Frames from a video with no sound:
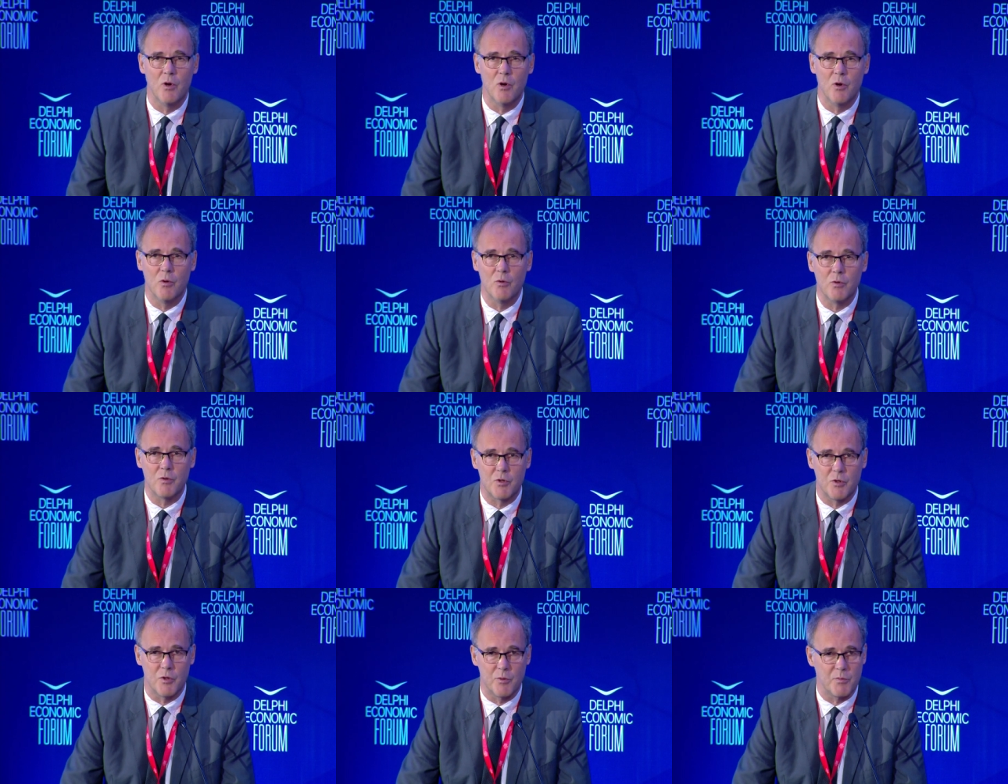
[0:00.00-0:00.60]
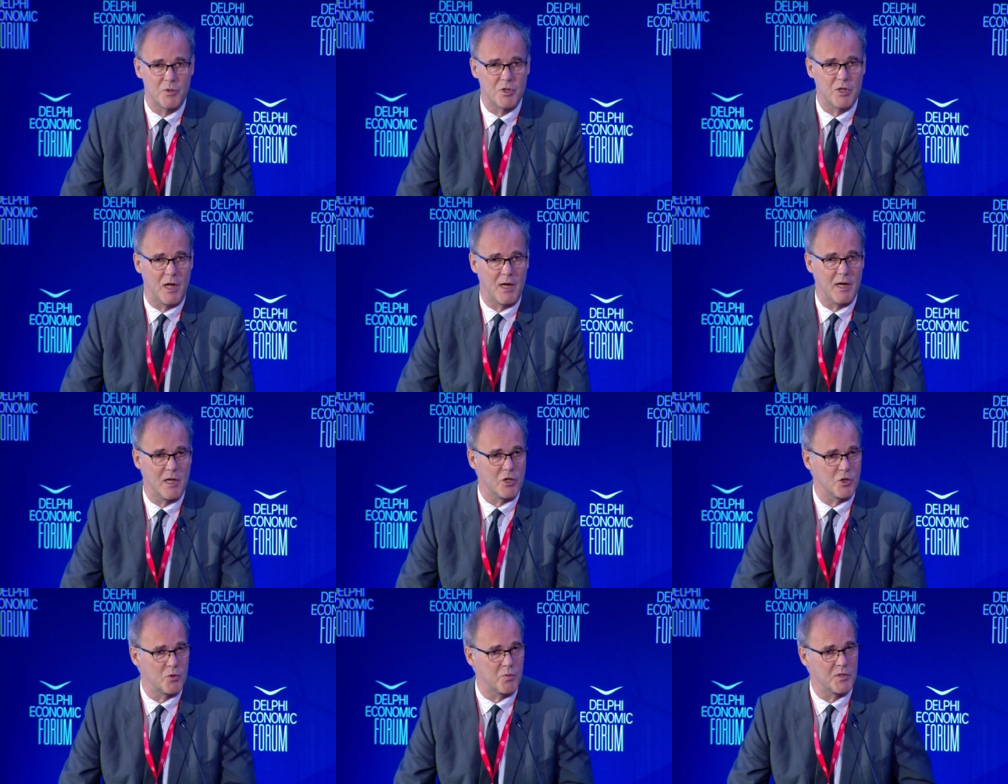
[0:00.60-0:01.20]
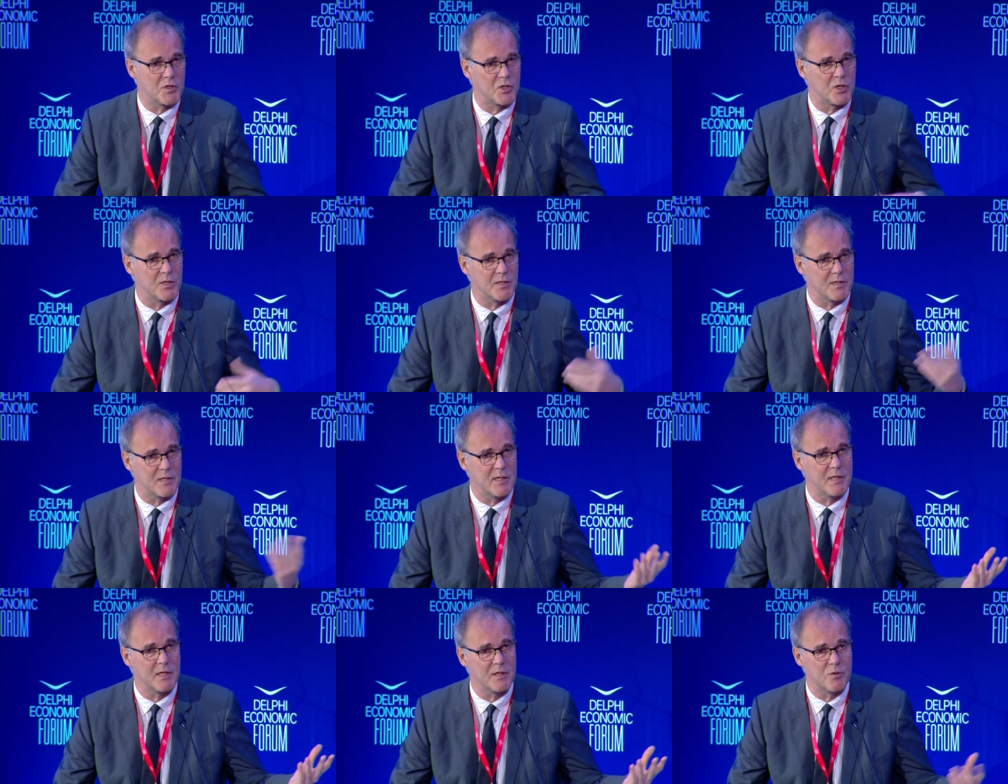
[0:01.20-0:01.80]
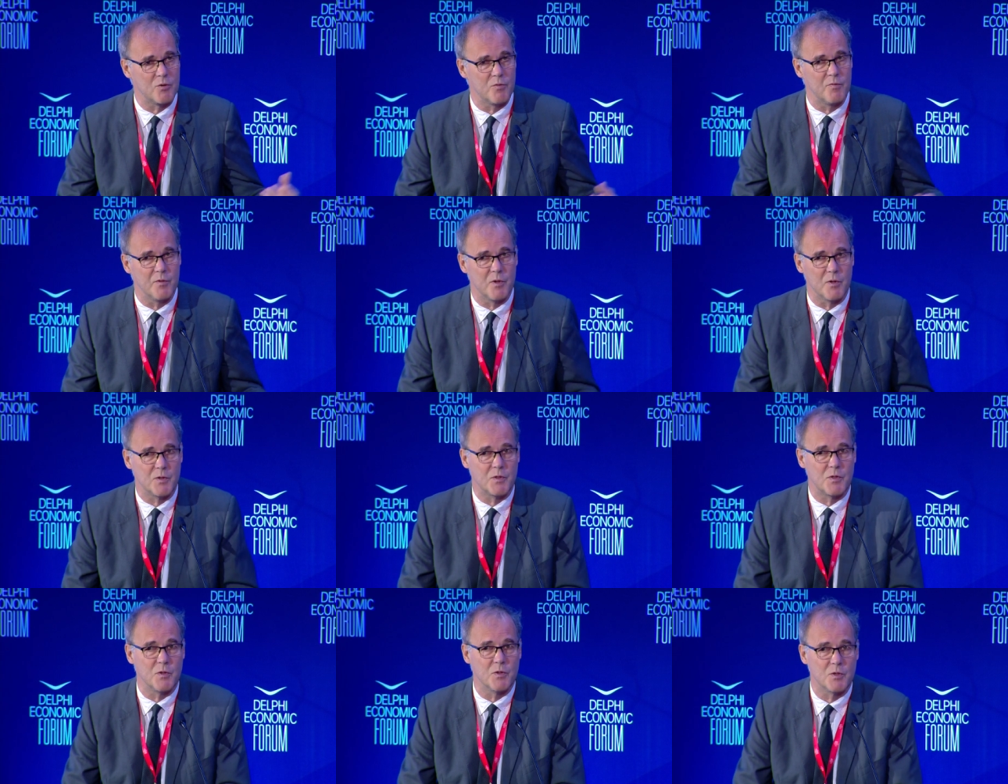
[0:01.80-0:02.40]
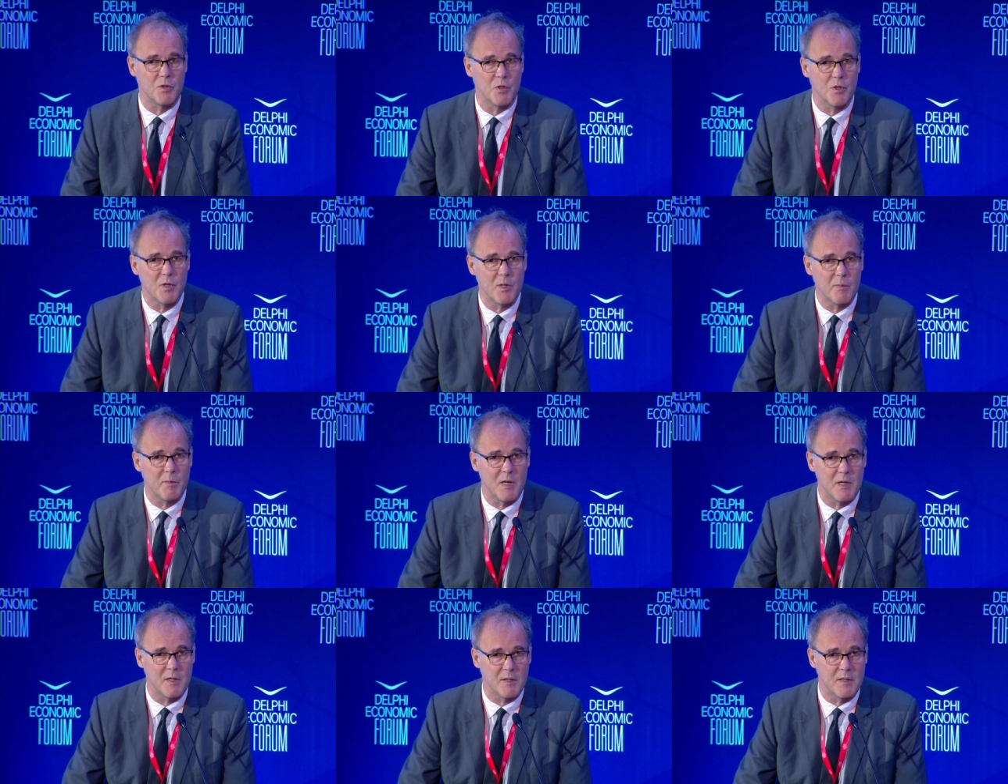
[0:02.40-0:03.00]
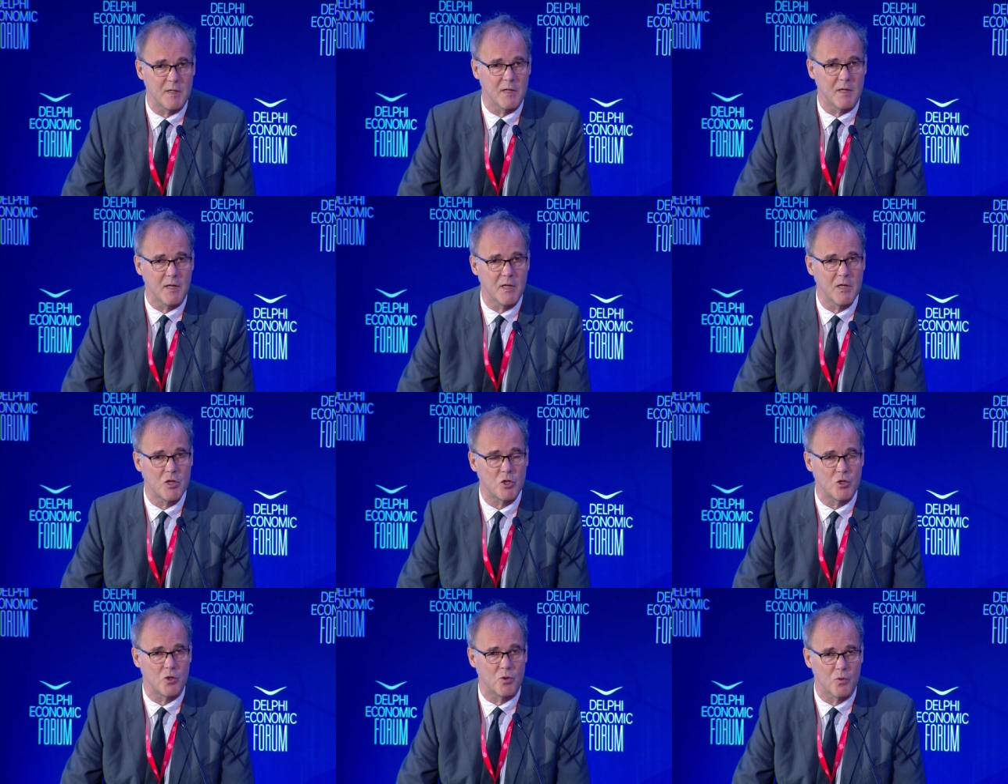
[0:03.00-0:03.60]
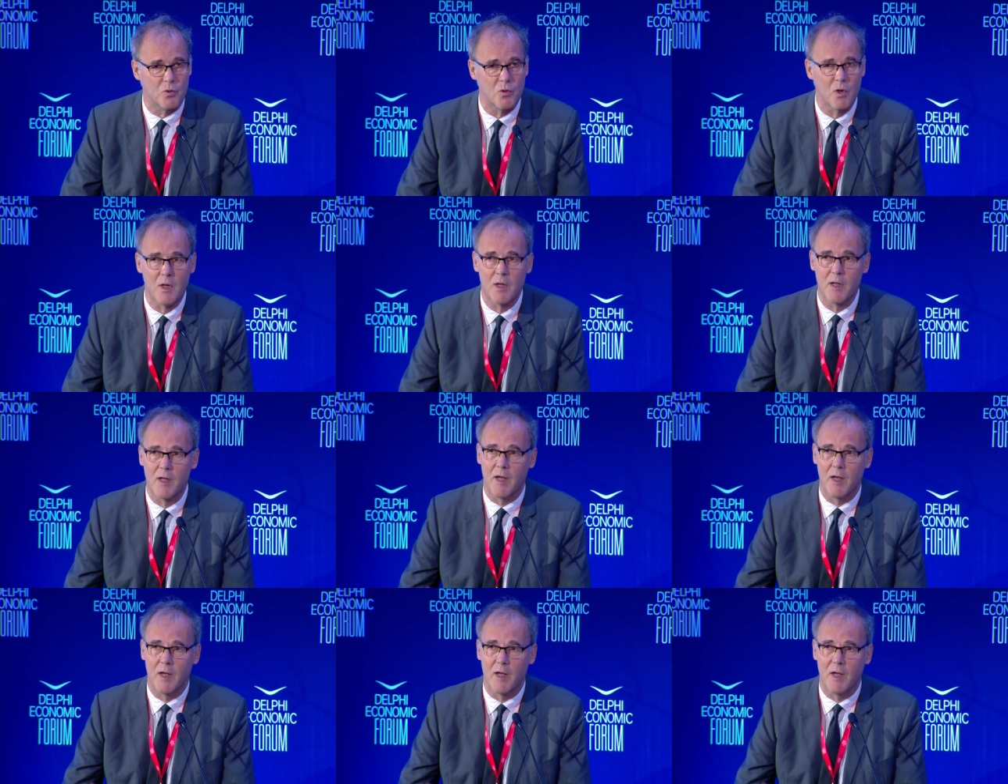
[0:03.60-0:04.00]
long-term challenge, which is linked to the sustainability issue.